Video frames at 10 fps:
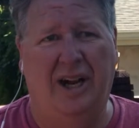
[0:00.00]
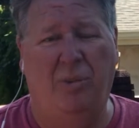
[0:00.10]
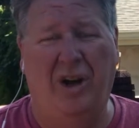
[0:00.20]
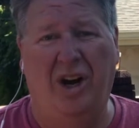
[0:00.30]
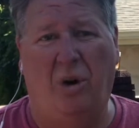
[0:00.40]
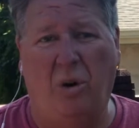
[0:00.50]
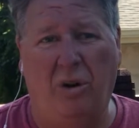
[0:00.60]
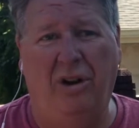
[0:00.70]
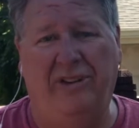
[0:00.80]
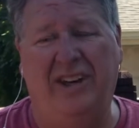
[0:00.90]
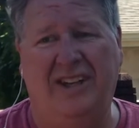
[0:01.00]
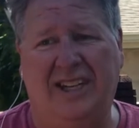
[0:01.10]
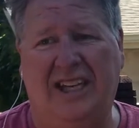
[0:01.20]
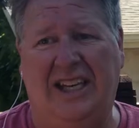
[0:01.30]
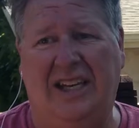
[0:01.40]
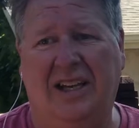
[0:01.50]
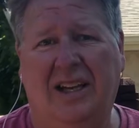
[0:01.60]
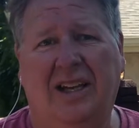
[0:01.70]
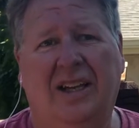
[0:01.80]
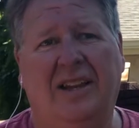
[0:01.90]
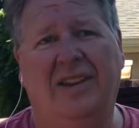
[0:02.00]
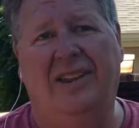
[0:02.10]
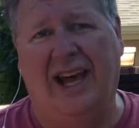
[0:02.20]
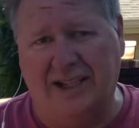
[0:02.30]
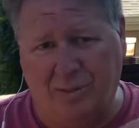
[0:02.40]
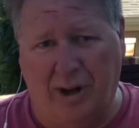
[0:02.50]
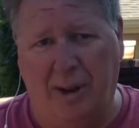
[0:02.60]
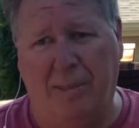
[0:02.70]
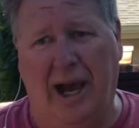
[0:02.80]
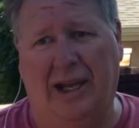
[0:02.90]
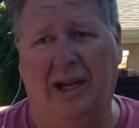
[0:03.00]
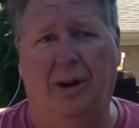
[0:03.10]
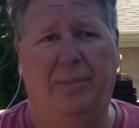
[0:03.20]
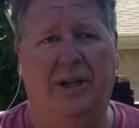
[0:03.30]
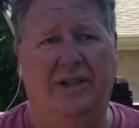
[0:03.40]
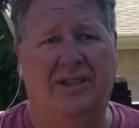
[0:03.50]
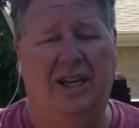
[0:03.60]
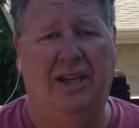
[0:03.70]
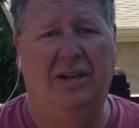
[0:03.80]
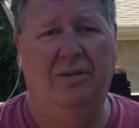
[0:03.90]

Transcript: And when it holds in D, that's when I back it up into C.